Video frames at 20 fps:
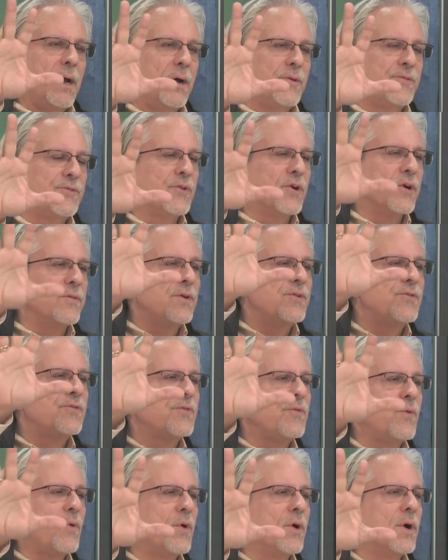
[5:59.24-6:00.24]
a service
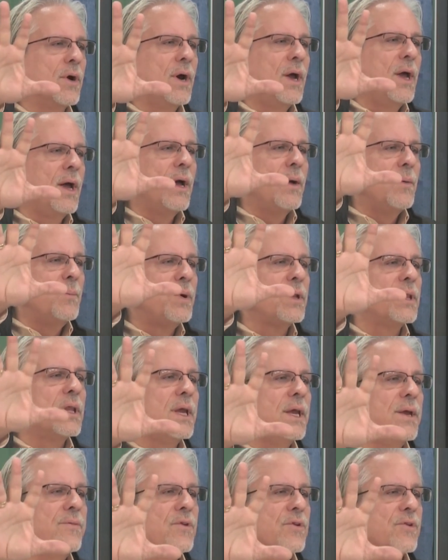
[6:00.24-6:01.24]
for
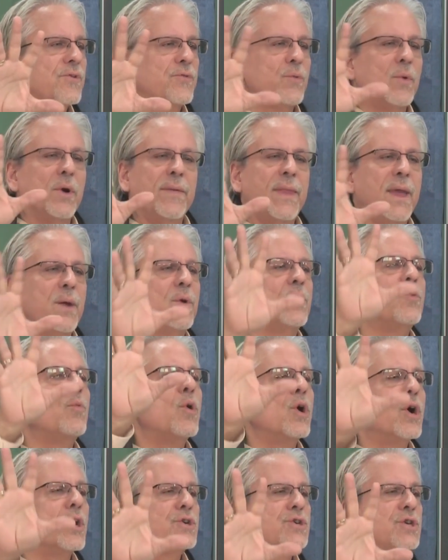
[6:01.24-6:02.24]
believers where they would
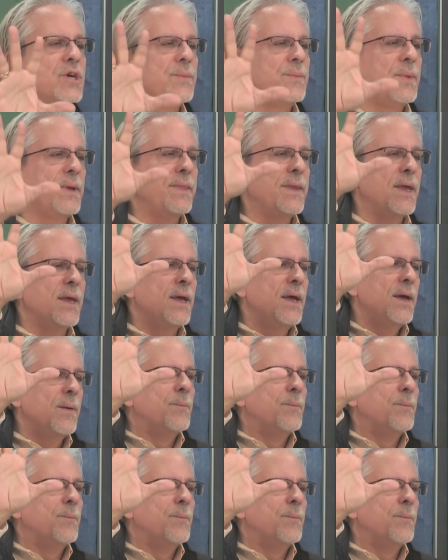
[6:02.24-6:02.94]
worship and the